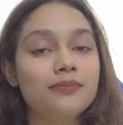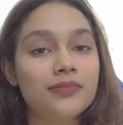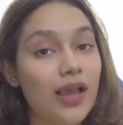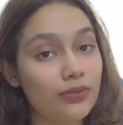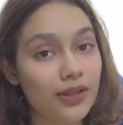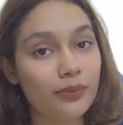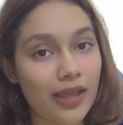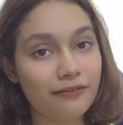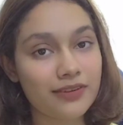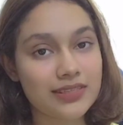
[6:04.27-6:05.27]
Now that we
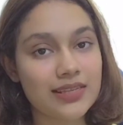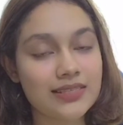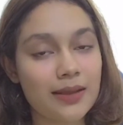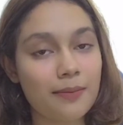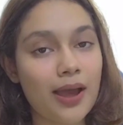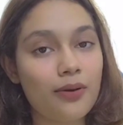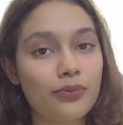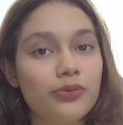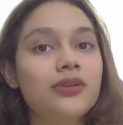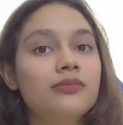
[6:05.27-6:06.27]
have discussed
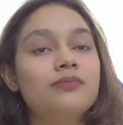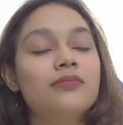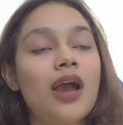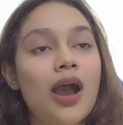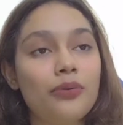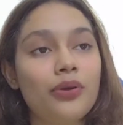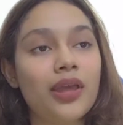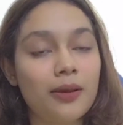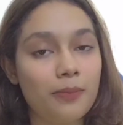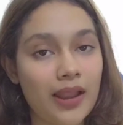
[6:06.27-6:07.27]
about how you
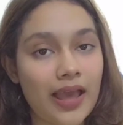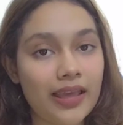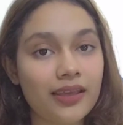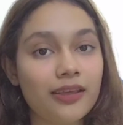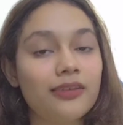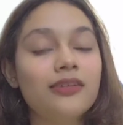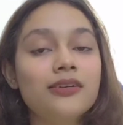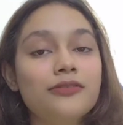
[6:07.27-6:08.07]
can apply